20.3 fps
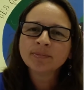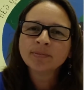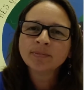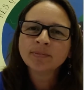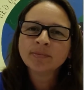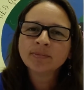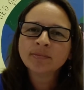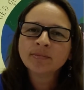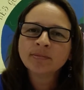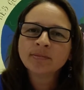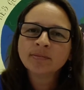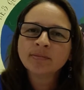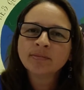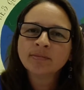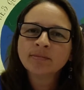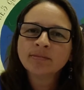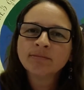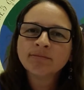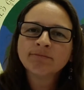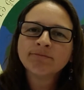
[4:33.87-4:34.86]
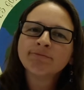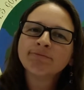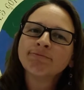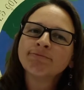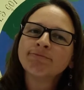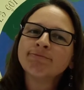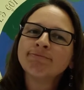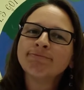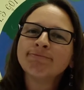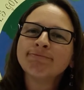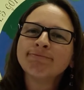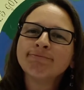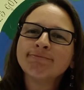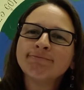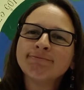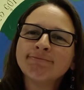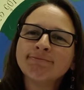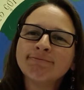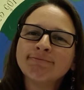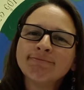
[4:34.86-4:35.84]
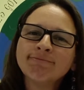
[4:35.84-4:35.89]

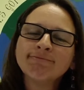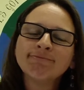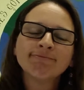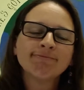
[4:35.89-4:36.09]
No one is speaking in this clip.